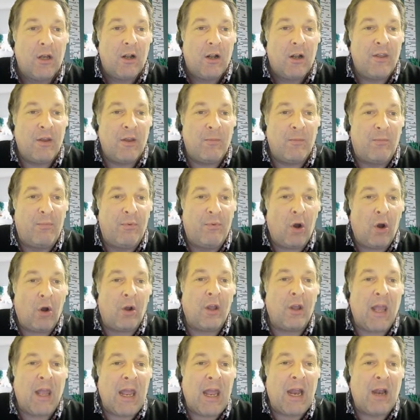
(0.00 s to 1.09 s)
The
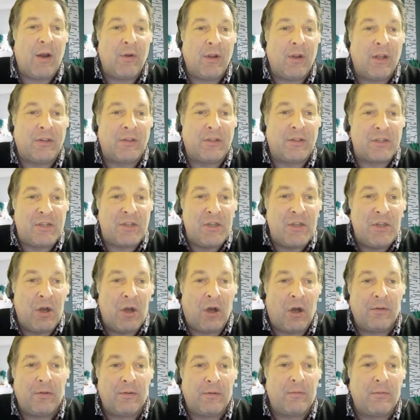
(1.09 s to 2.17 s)
Broca area does
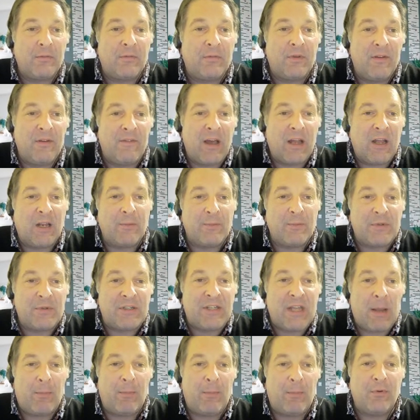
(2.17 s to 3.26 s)
not develop
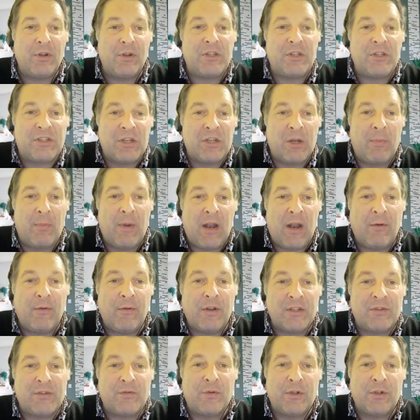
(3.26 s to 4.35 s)
separate
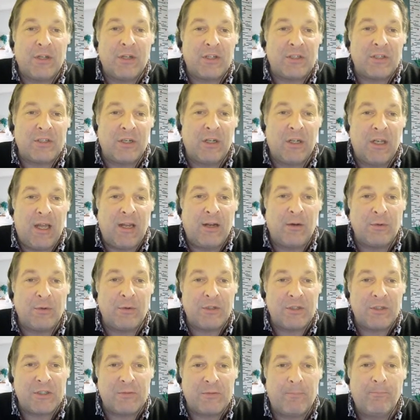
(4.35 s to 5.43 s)
sub-areas for additional
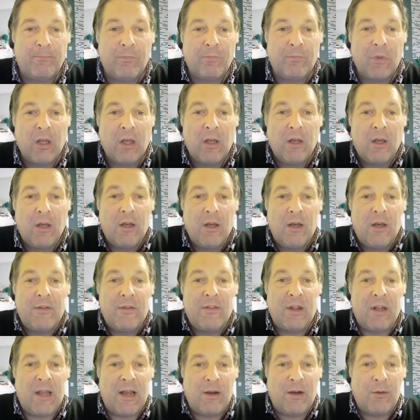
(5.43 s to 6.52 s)
languages. The
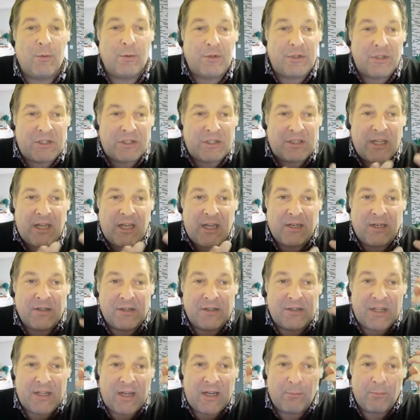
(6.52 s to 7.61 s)
languages stay in the
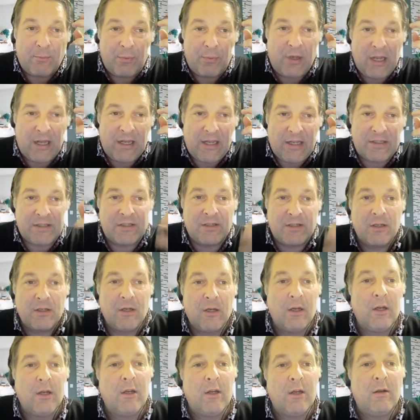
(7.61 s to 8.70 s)
same place,
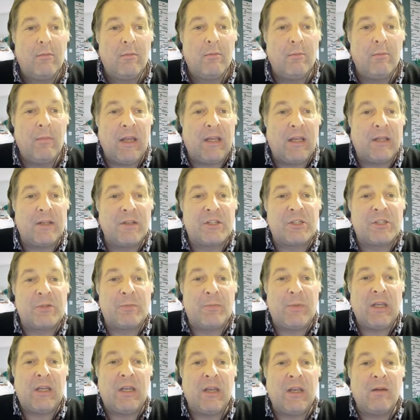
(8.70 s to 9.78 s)
making
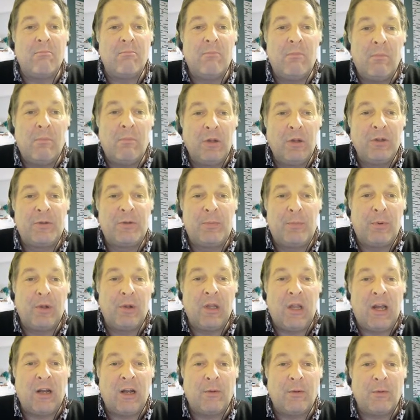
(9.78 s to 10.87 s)
speaking multiple
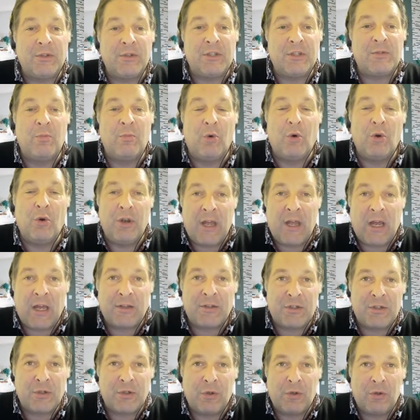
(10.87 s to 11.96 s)
languages more
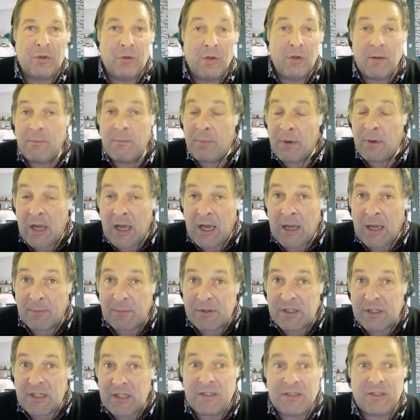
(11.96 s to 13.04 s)
natural and perhaps
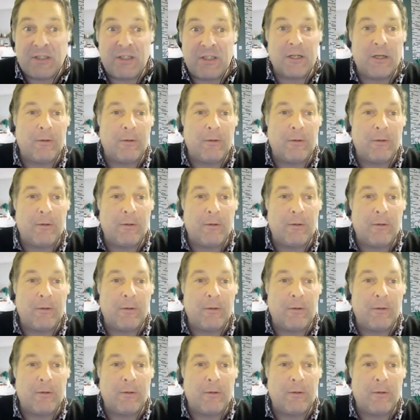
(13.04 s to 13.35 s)
easier.